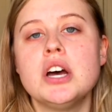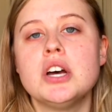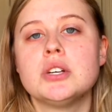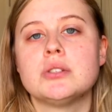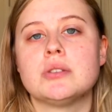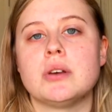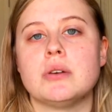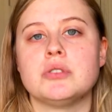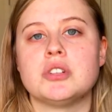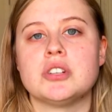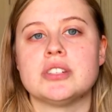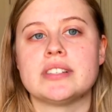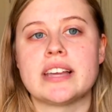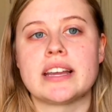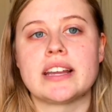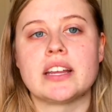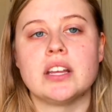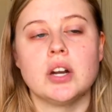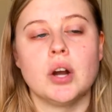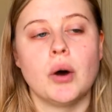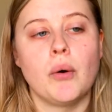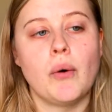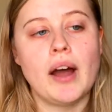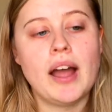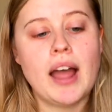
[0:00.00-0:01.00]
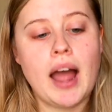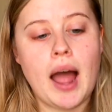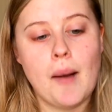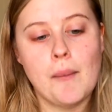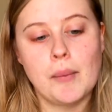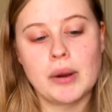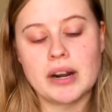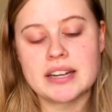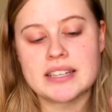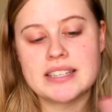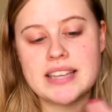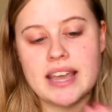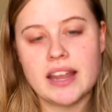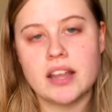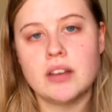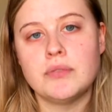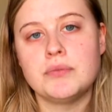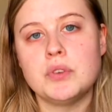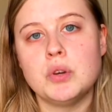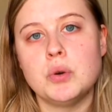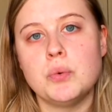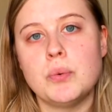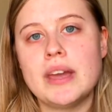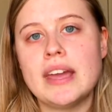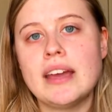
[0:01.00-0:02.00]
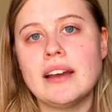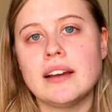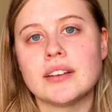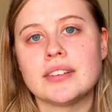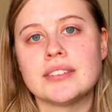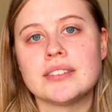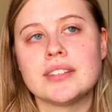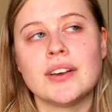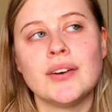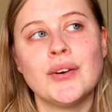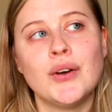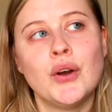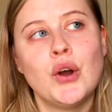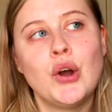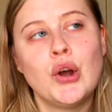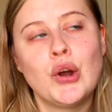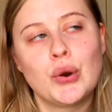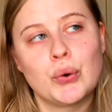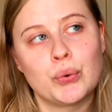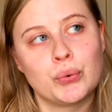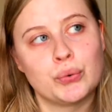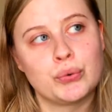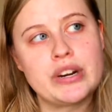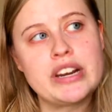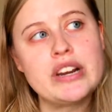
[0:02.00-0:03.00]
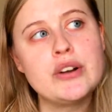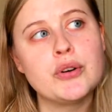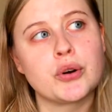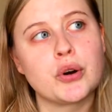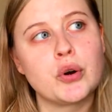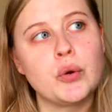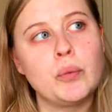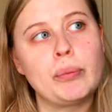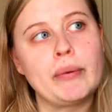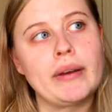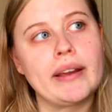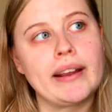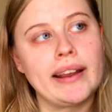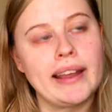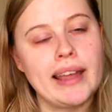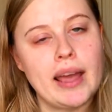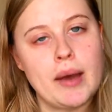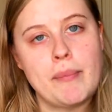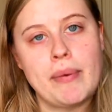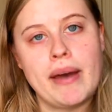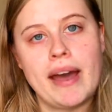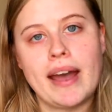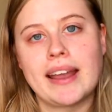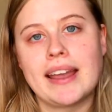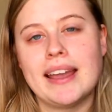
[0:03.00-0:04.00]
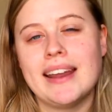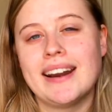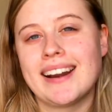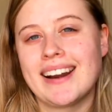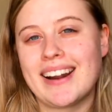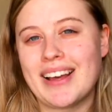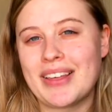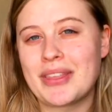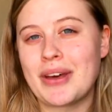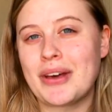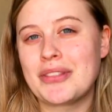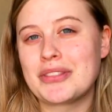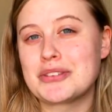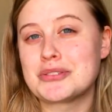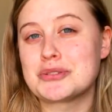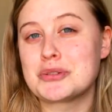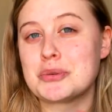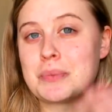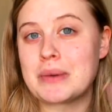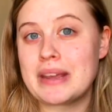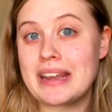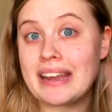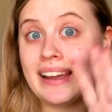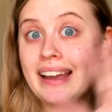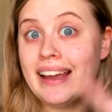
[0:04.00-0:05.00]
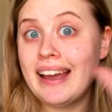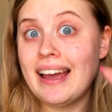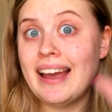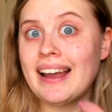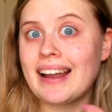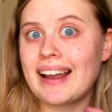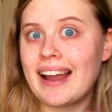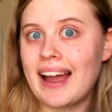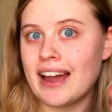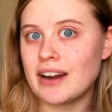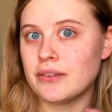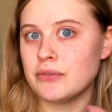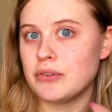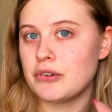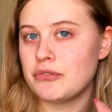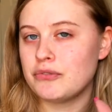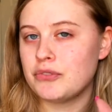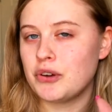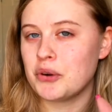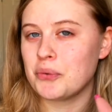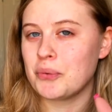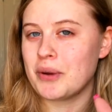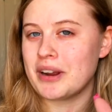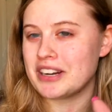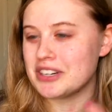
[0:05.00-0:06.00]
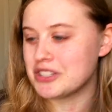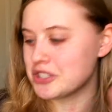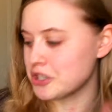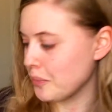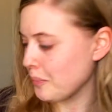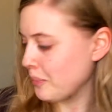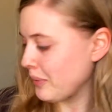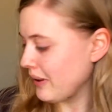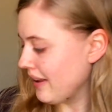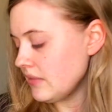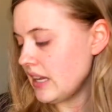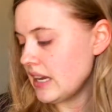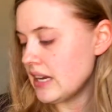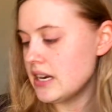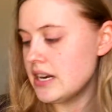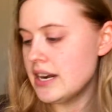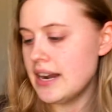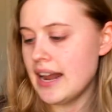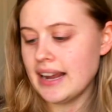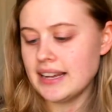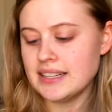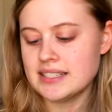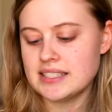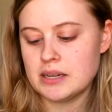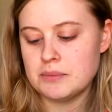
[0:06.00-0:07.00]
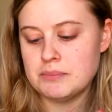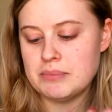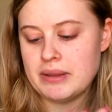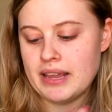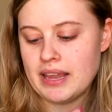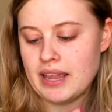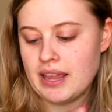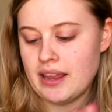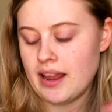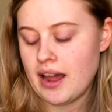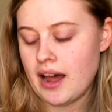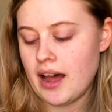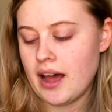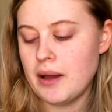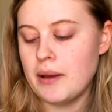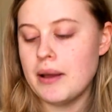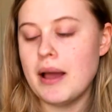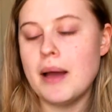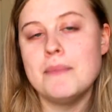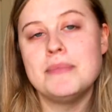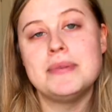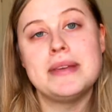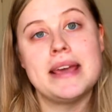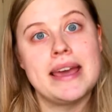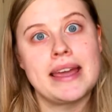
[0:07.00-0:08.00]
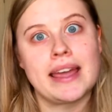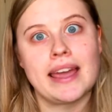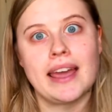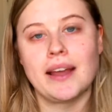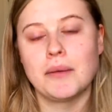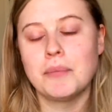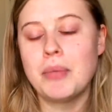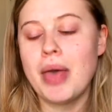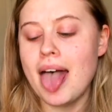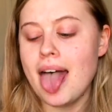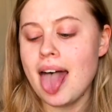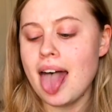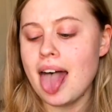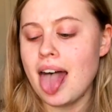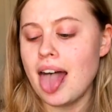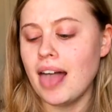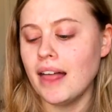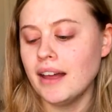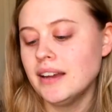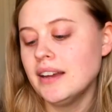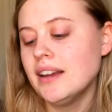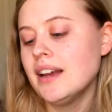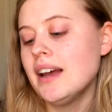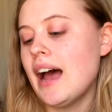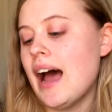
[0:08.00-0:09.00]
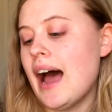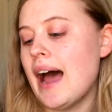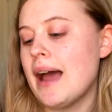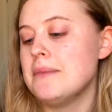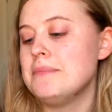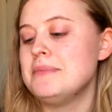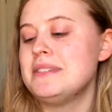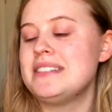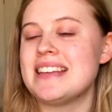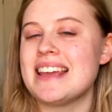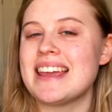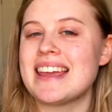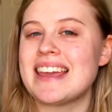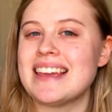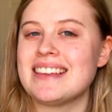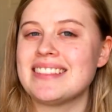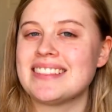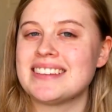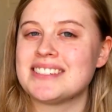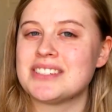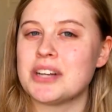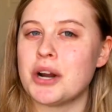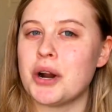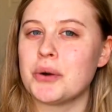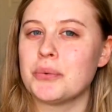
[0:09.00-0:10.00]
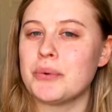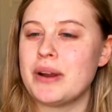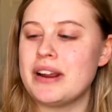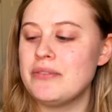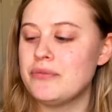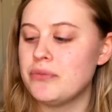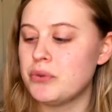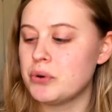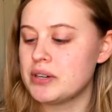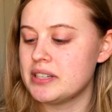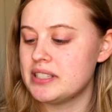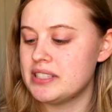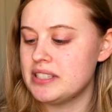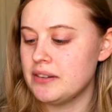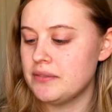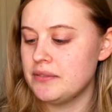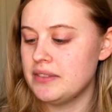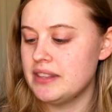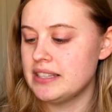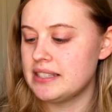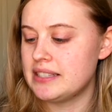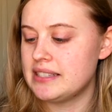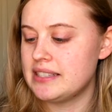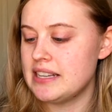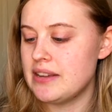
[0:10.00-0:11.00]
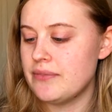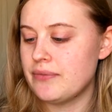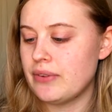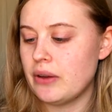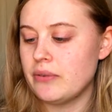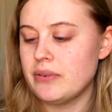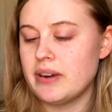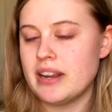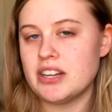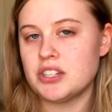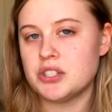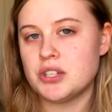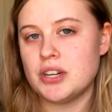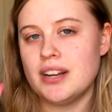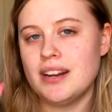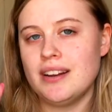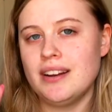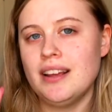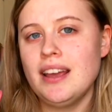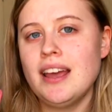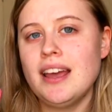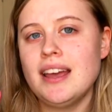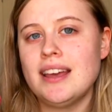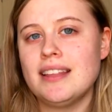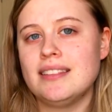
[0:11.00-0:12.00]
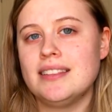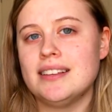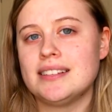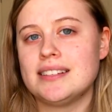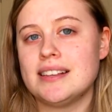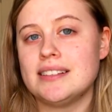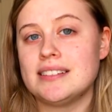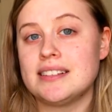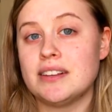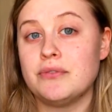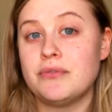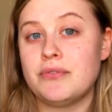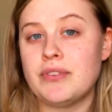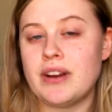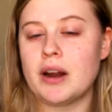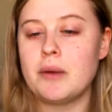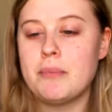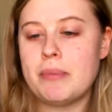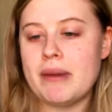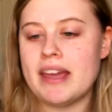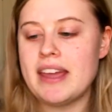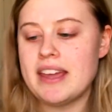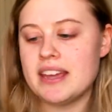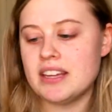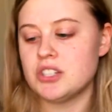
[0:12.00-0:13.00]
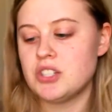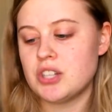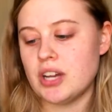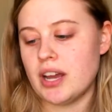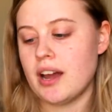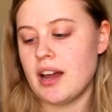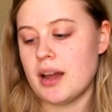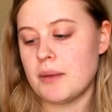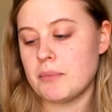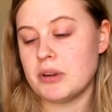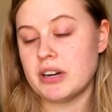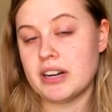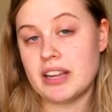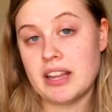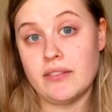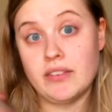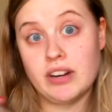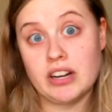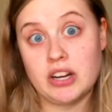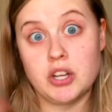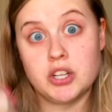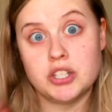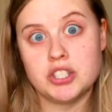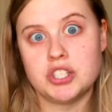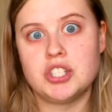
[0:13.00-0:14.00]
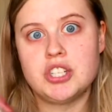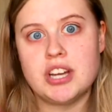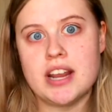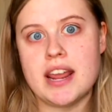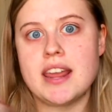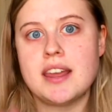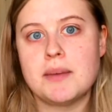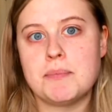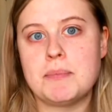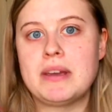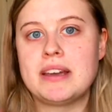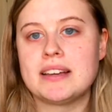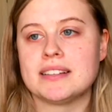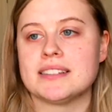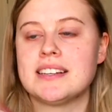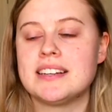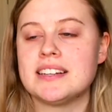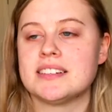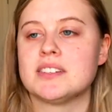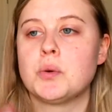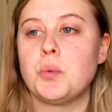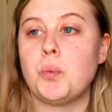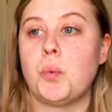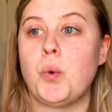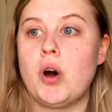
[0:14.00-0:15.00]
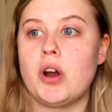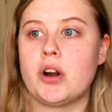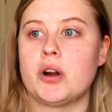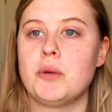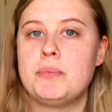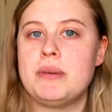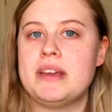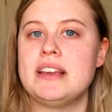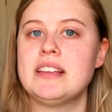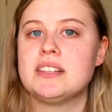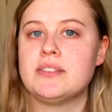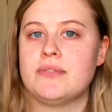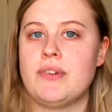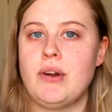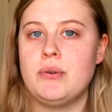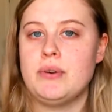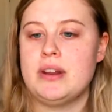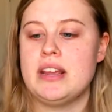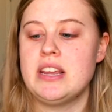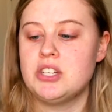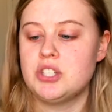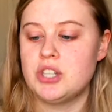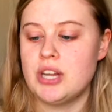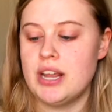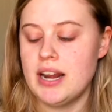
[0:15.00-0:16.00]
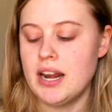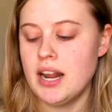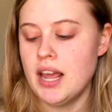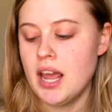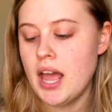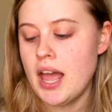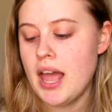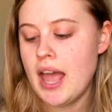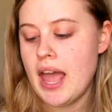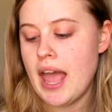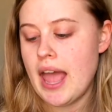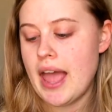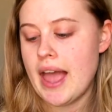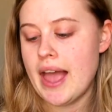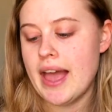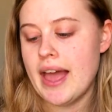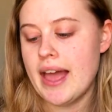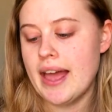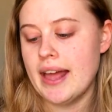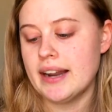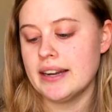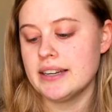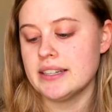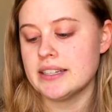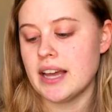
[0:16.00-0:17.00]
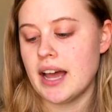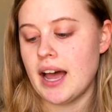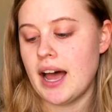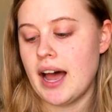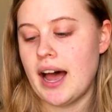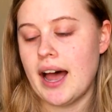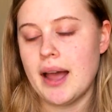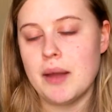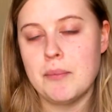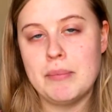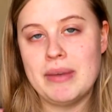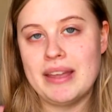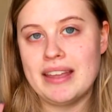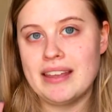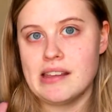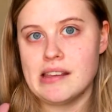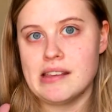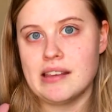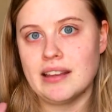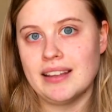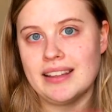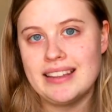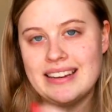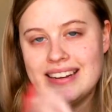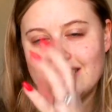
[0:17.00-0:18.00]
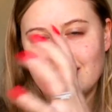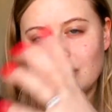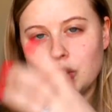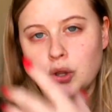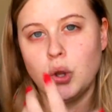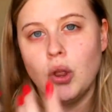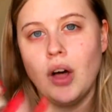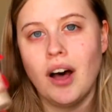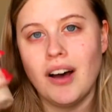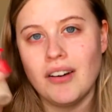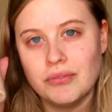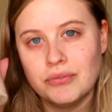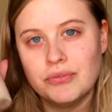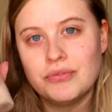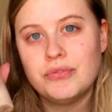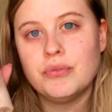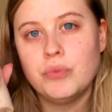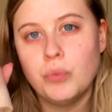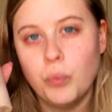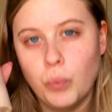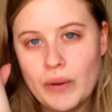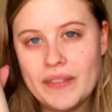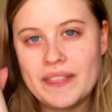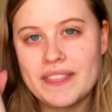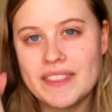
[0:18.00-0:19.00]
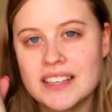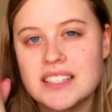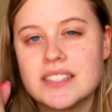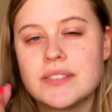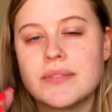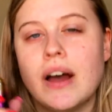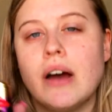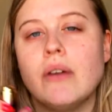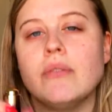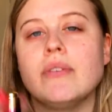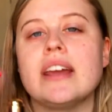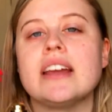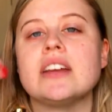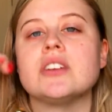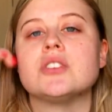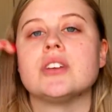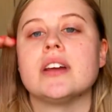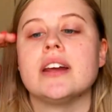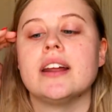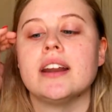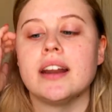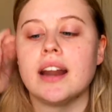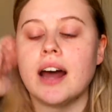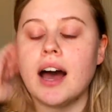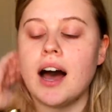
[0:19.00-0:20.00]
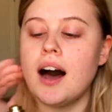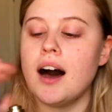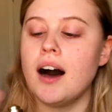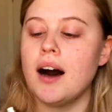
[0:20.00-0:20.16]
So it's just like, you know what, I'm gonna take a few weeks, regroup, and get back in, and I thought this would be kind of a fun way to jump in. Next, I'm taking the Tarte Rainforest of the C foundation. This is in Fair Beige. I'm gonna give it a good shake because it is a water-based foundation, and I'm in love with this foundation.